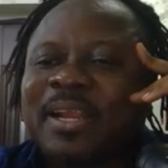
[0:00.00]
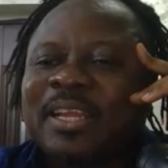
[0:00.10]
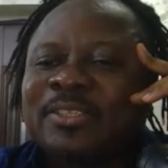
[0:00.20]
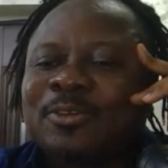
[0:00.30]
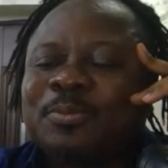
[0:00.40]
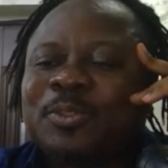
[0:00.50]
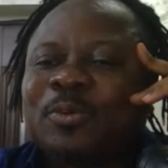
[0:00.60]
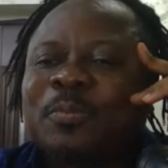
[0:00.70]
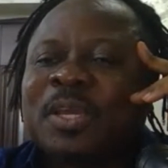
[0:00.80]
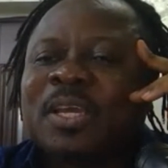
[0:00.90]
Let's hope so.
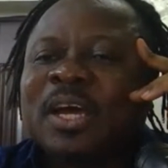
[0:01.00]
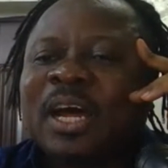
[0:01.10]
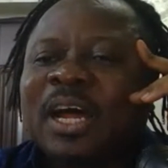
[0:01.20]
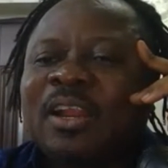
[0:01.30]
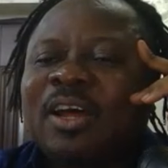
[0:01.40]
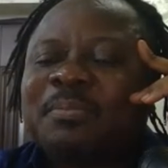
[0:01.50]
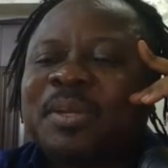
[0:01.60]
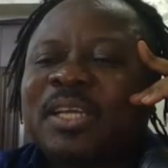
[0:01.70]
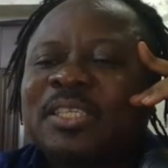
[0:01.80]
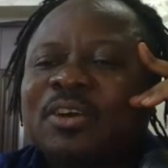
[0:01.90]
Lord
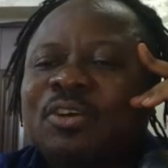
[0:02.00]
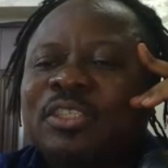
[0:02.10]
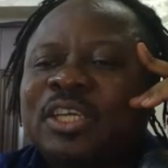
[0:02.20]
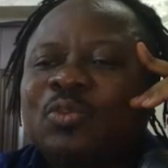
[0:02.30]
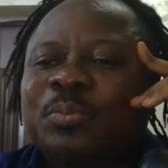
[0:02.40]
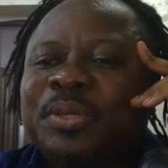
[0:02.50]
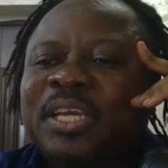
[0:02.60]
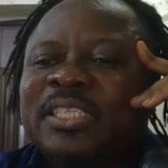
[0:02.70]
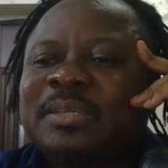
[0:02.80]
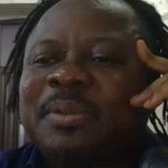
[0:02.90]
Mayor say Conte will be
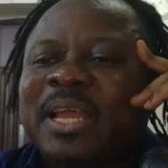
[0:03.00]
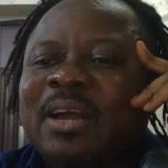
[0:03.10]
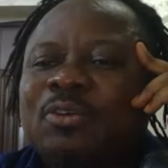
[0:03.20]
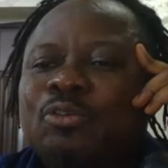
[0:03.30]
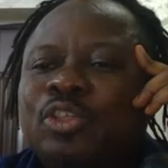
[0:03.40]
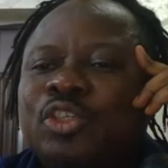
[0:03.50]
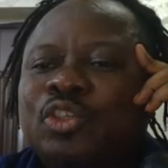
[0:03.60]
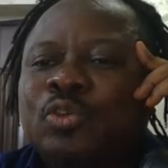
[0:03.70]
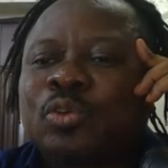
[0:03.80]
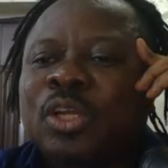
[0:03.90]
AC Milan coach
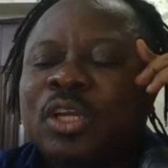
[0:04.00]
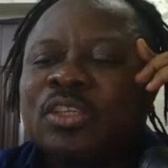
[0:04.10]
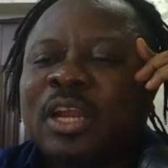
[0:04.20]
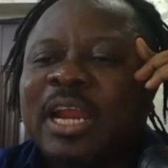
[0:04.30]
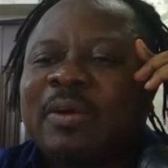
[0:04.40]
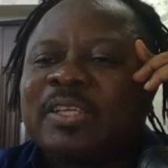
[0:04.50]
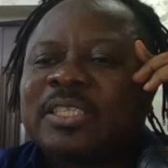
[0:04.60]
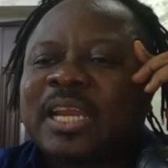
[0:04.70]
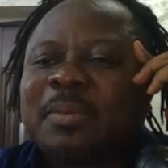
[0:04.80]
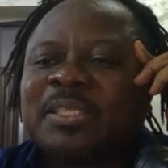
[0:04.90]
soon. The Lara you
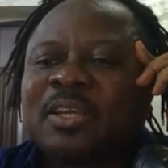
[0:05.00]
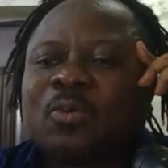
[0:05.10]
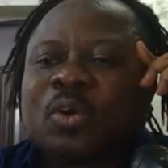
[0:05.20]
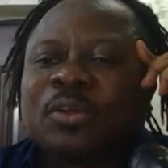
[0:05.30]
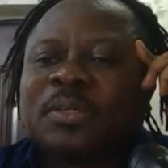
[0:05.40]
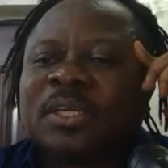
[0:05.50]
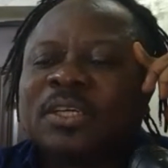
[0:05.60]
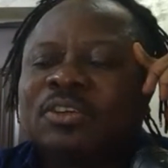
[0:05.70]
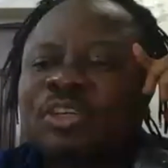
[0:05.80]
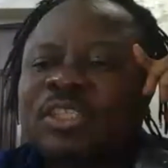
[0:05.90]
celebrate a one.
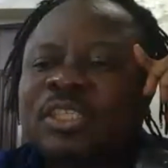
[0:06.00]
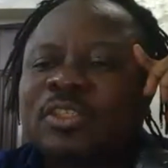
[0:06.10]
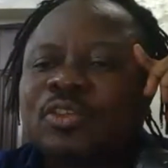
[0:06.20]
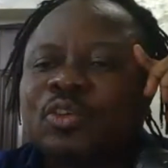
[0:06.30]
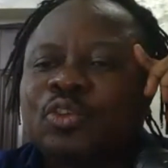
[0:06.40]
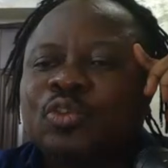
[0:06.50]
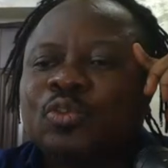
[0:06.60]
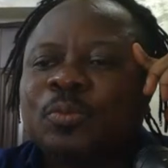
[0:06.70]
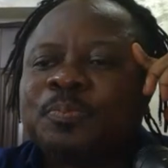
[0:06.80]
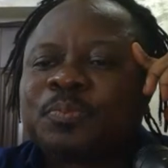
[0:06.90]
Greetings to
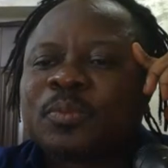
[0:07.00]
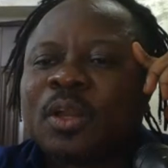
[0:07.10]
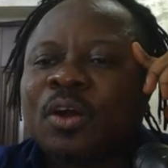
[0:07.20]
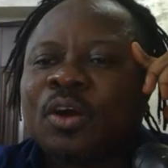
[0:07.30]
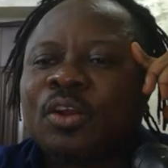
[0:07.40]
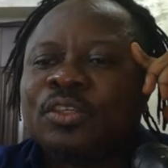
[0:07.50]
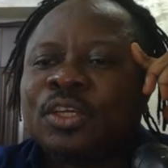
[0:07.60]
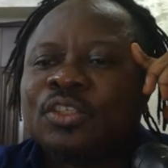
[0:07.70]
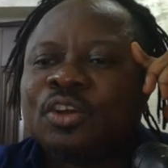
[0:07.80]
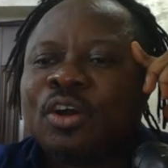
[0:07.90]
you on
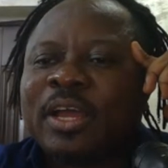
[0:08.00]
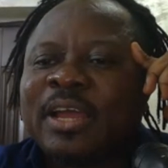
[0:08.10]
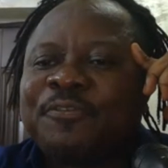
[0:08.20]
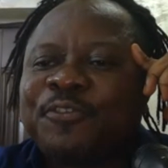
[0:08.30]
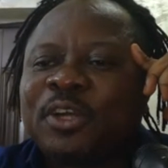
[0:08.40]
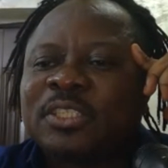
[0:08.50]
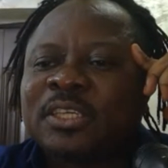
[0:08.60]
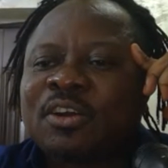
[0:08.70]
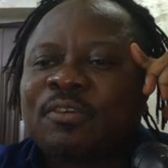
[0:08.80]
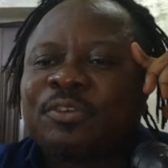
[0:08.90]
your effort in
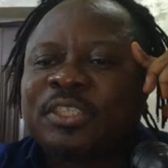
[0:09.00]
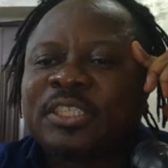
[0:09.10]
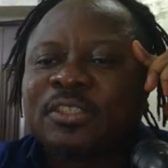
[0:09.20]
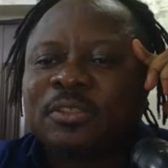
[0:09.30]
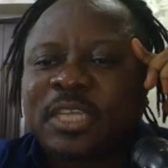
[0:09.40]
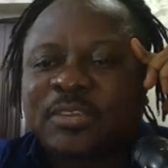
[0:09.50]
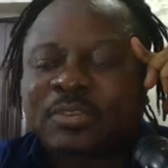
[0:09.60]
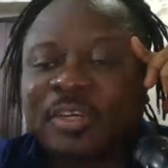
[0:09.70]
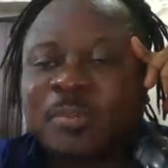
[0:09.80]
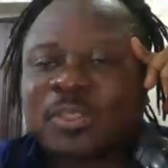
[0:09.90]
covering the Eagles. Thank you
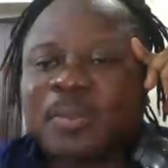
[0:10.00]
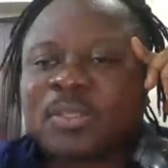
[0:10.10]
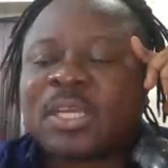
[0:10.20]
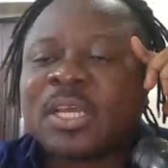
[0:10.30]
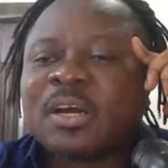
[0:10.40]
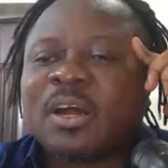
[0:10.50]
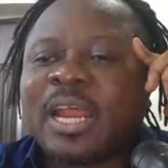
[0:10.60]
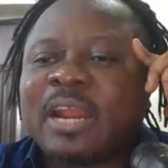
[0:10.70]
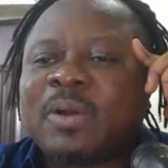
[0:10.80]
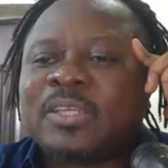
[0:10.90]
very much, boss.
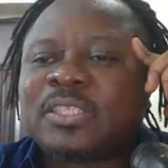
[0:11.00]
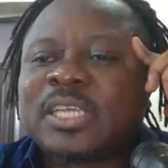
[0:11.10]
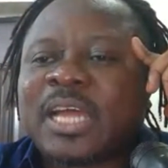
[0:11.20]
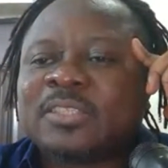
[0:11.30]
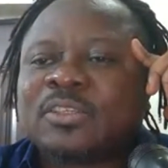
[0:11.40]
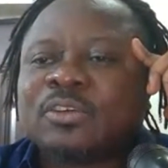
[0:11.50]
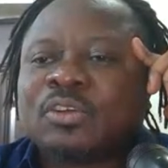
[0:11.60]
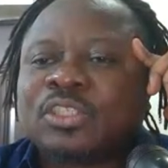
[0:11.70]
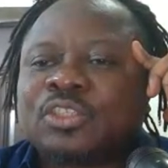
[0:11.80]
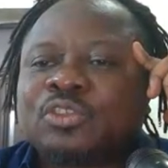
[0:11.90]
Olara you say Antonio
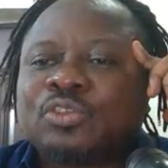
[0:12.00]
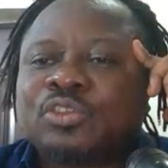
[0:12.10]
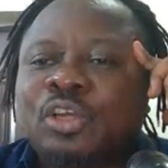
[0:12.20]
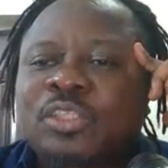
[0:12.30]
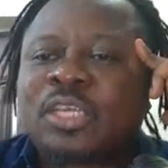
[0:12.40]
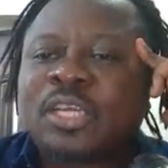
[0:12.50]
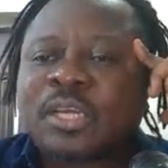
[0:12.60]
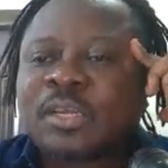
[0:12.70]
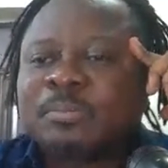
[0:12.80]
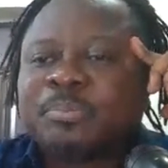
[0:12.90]
Conte should just
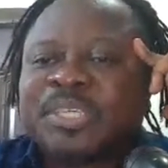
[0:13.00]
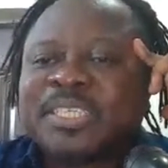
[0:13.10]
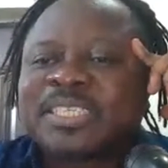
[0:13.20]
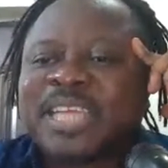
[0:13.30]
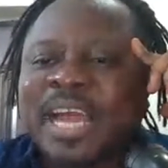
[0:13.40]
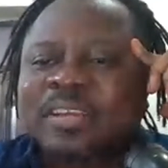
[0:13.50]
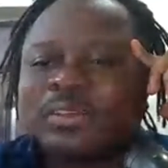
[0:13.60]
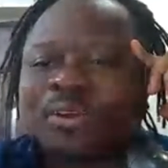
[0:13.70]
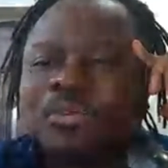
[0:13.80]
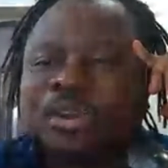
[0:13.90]
be sacked
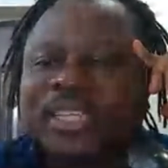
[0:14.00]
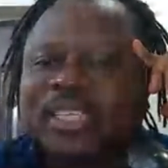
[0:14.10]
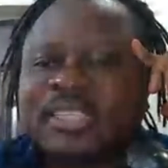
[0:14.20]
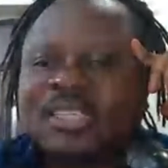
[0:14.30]
already.